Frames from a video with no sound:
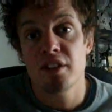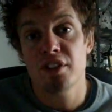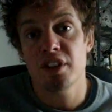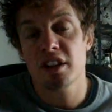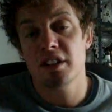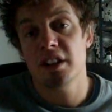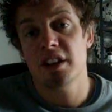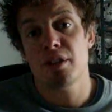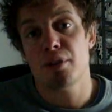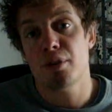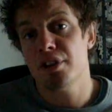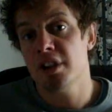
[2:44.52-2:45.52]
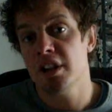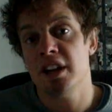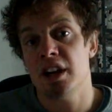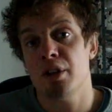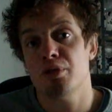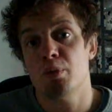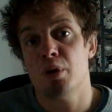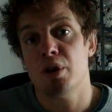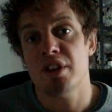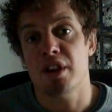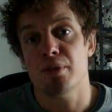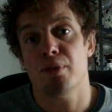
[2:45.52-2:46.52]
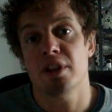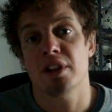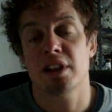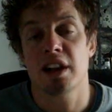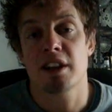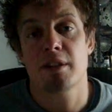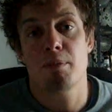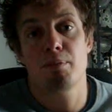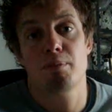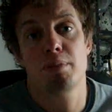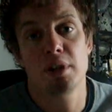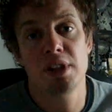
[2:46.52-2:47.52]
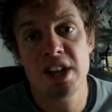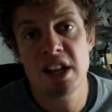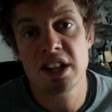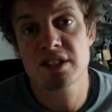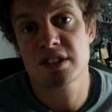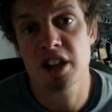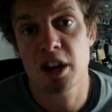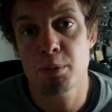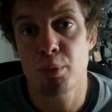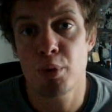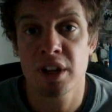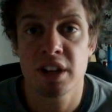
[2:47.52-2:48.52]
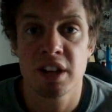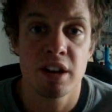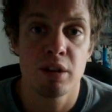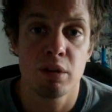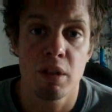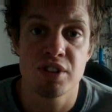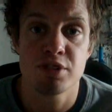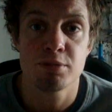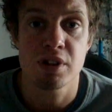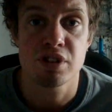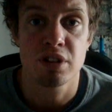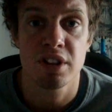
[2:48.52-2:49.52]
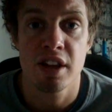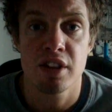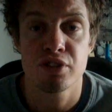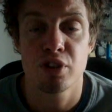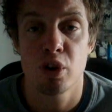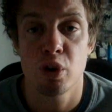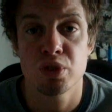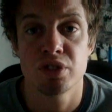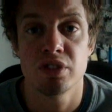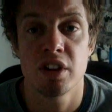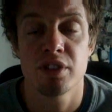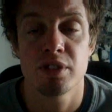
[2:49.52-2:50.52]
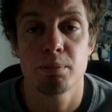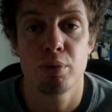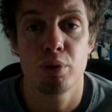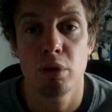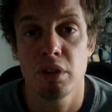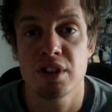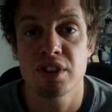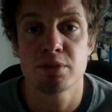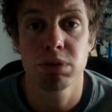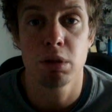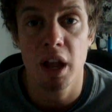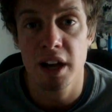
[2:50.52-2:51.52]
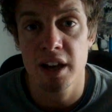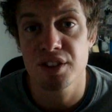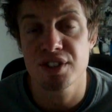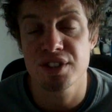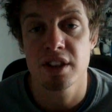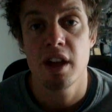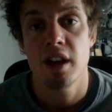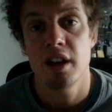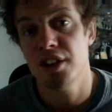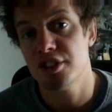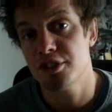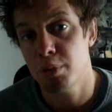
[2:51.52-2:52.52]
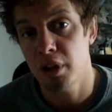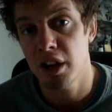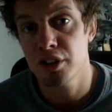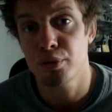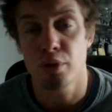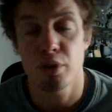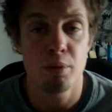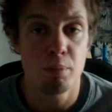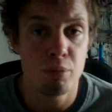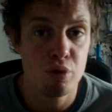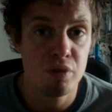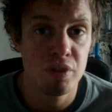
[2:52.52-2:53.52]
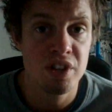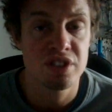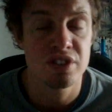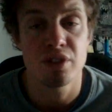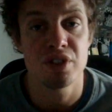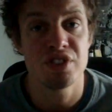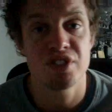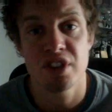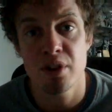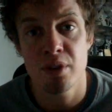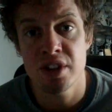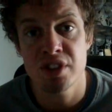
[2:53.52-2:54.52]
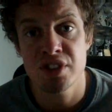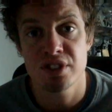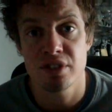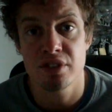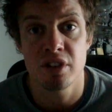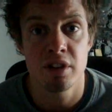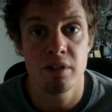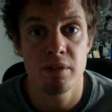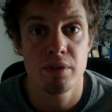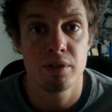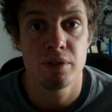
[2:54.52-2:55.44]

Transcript: Secondly, thirdly, I don't know what, I felt like, please stop bringing in all these special guest hosts that pull these plugs. It's plugs for their movies, their series, their